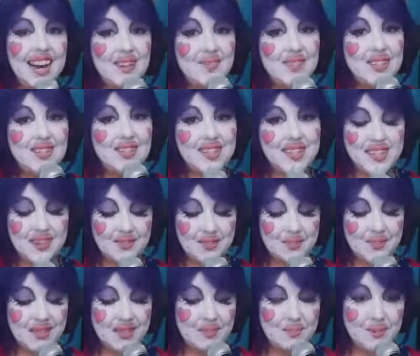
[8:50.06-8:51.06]
miss seeing
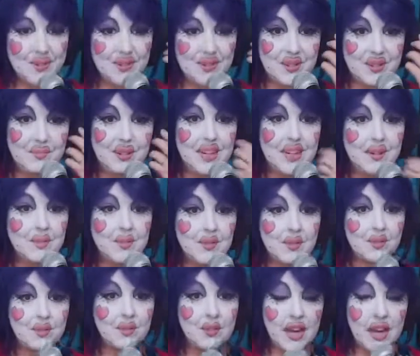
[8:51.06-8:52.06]
everybody in person, but I'm
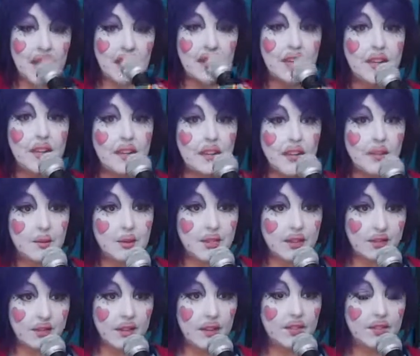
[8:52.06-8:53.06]
so glad that we
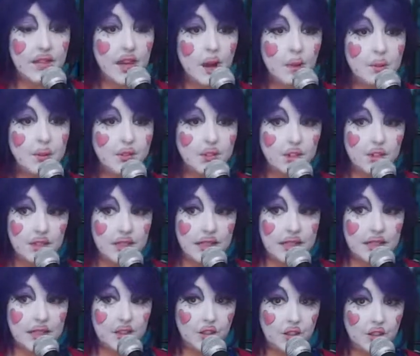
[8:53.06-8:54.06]
still have the
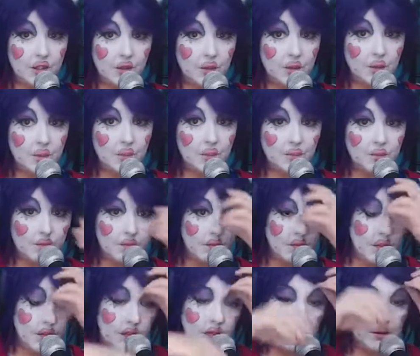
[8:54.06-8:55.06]
opportunity to
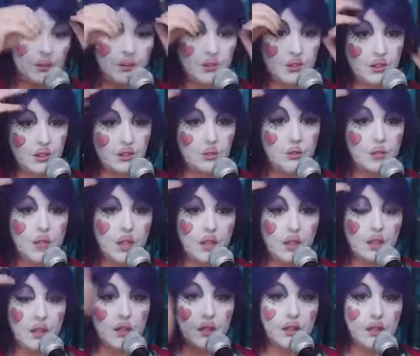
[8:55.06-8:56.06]
do
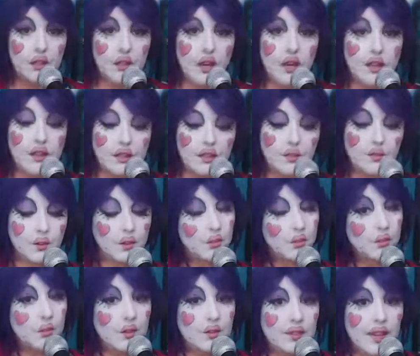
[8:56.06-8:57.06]
these
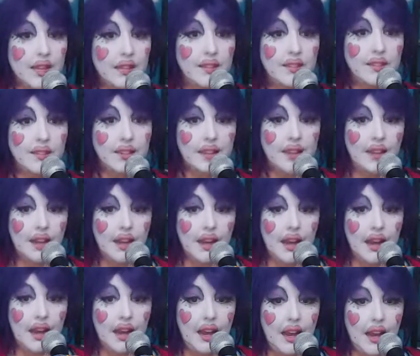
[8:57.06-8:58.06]
virtual events.
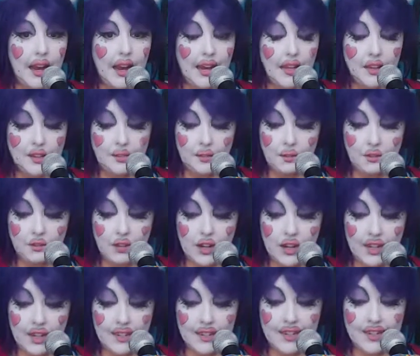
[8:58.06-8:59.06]
And the Filk
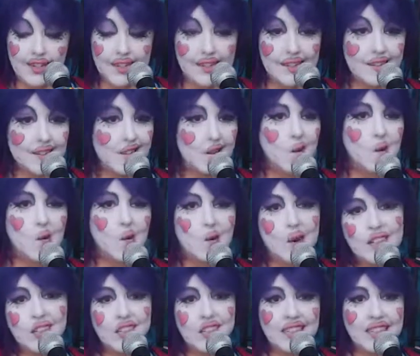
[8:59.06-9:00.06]
Track, I think, is
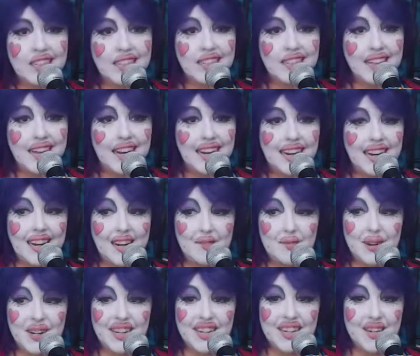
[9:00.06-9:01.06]
crushing it. I
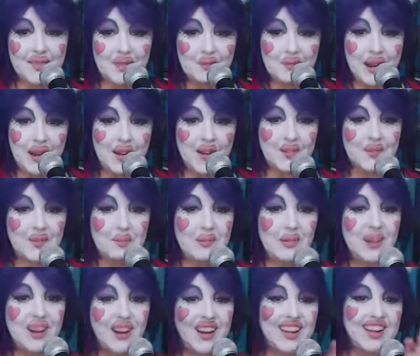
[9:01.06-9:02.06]
want to give a round of
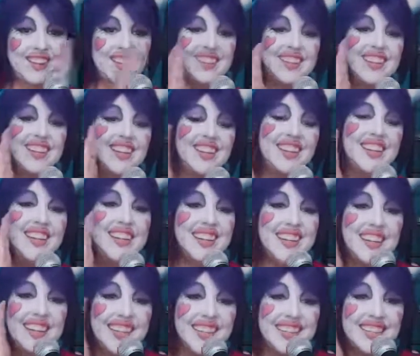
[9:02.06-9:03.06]
applause
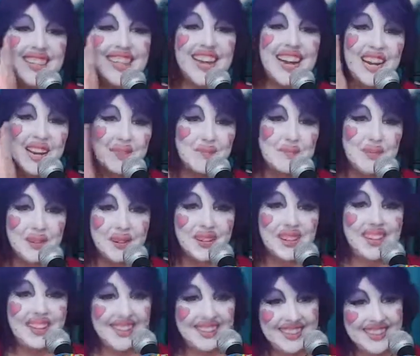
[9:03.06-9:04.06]
to Amber